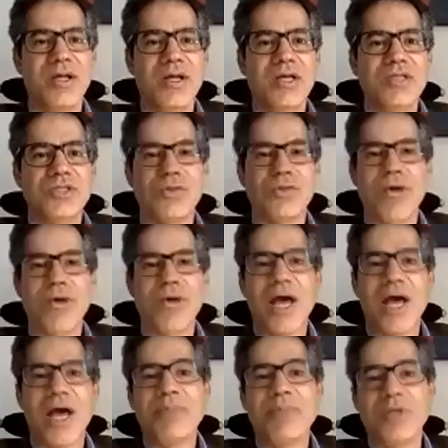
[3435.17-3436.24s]
So
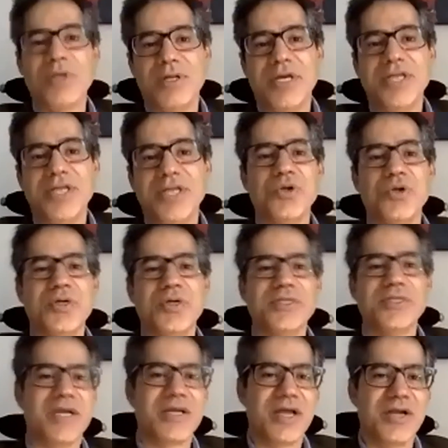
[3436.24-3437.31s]
Apple enjoys that
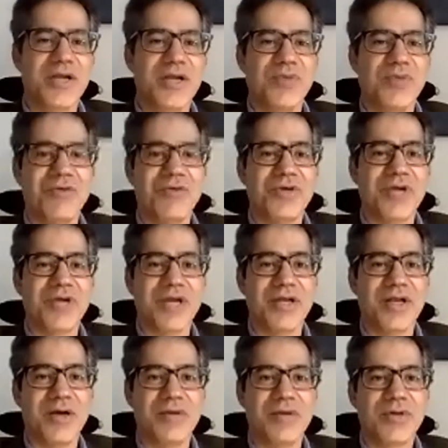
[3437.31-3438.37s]
kind of power right now.
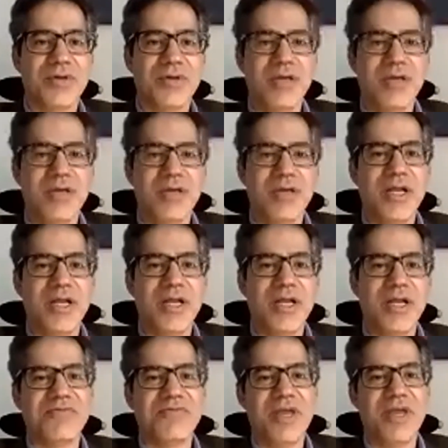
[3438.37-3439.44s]
Okay? It has a
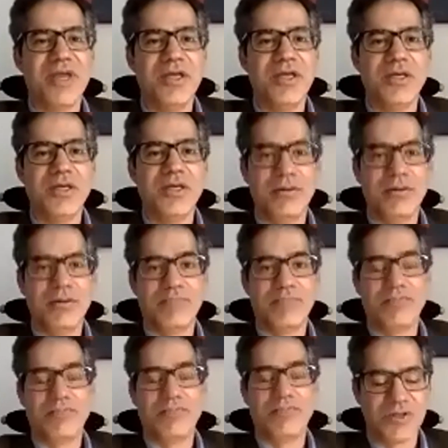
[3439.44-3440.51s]
very,
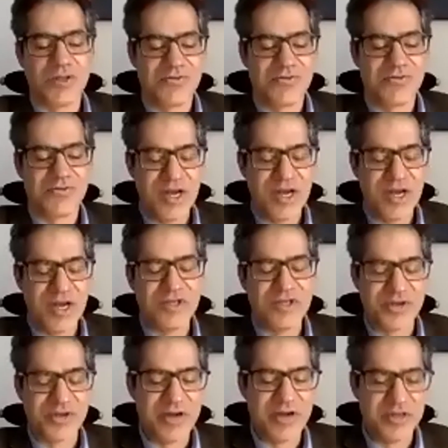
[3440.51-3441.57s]
sort of clever
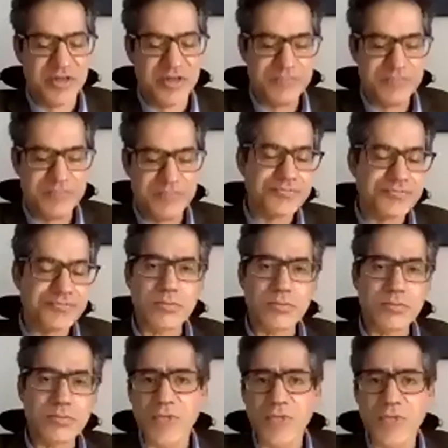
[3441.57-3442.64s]
strategy.
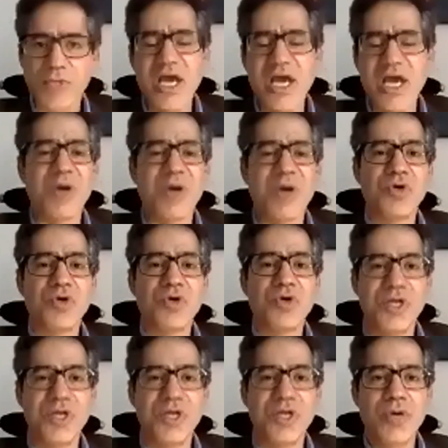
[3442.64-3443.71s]
They have power over
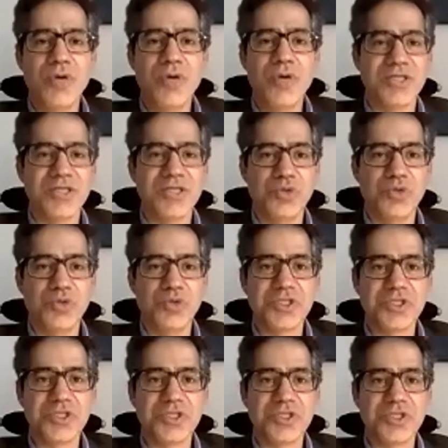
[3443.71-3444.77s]
you as the users.
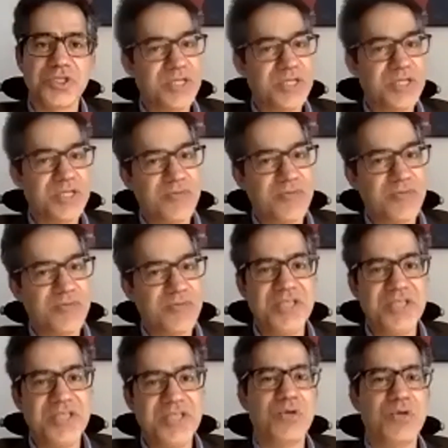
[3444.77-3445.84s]
It's not very easy to
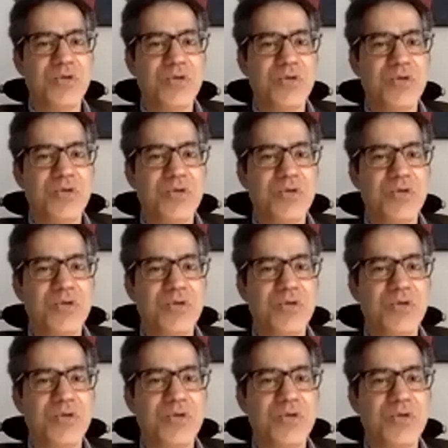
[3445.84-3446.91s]
leave the Apple
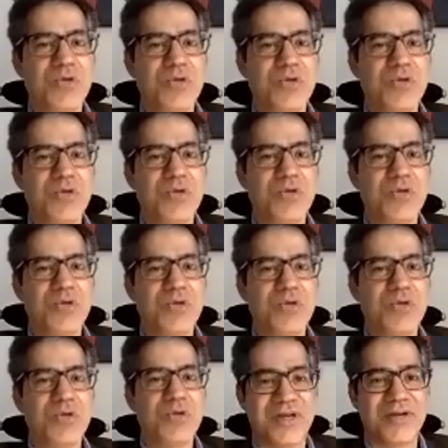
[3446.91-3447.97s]
universe once you've become part
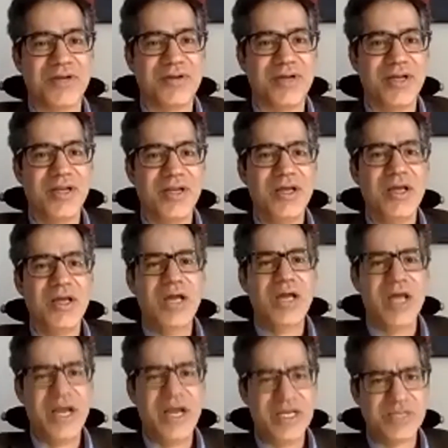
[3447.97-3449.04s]
of it. Right?
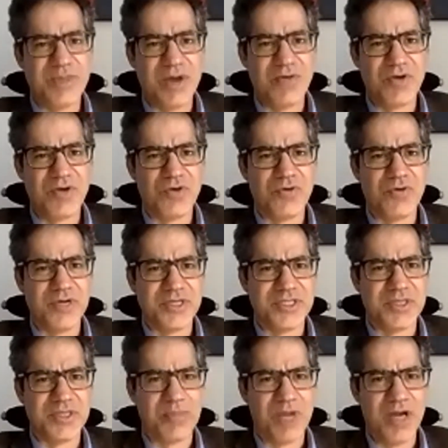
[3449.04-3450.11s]
It has power over its
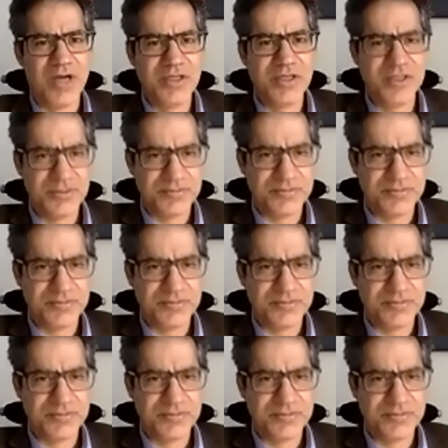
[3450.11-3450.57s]
suppliers.